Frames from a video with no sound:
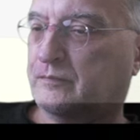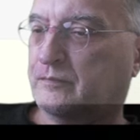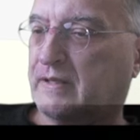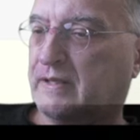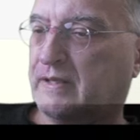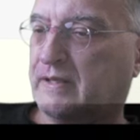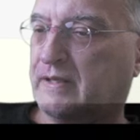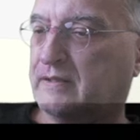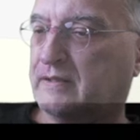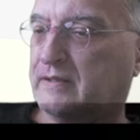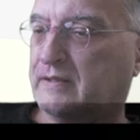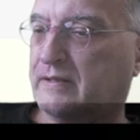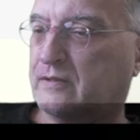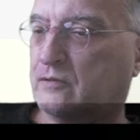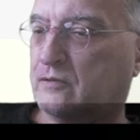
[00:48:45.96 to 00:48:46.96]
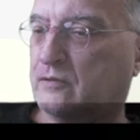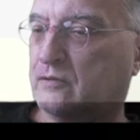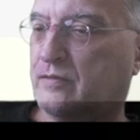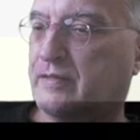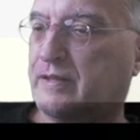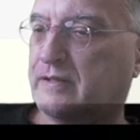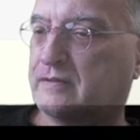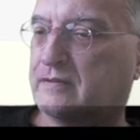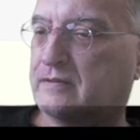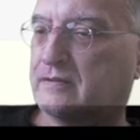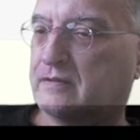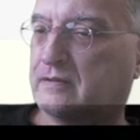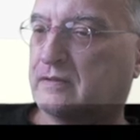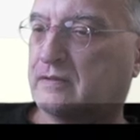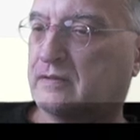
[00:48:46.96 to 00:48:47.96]
letter that
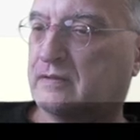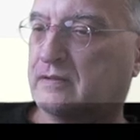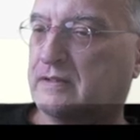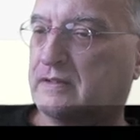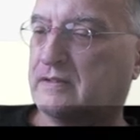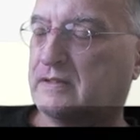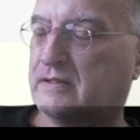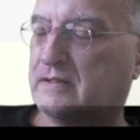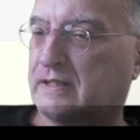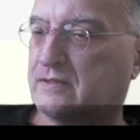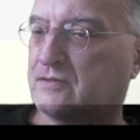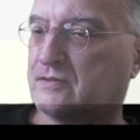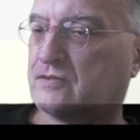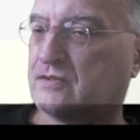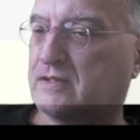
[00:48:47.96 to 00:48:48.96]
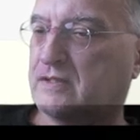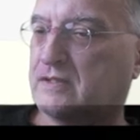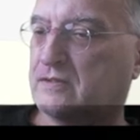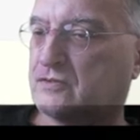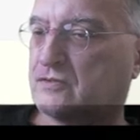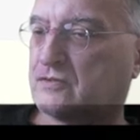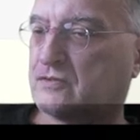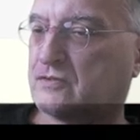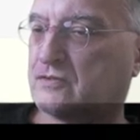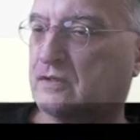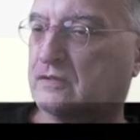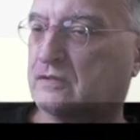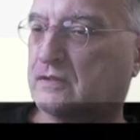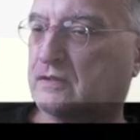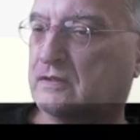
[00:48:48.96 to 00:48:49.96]
indicates its
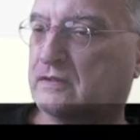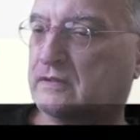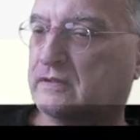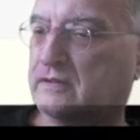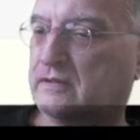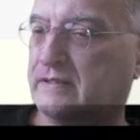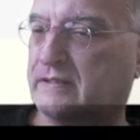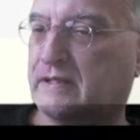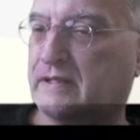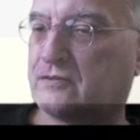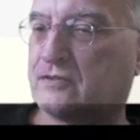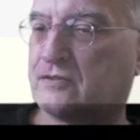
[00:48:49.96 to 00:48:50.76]
index number.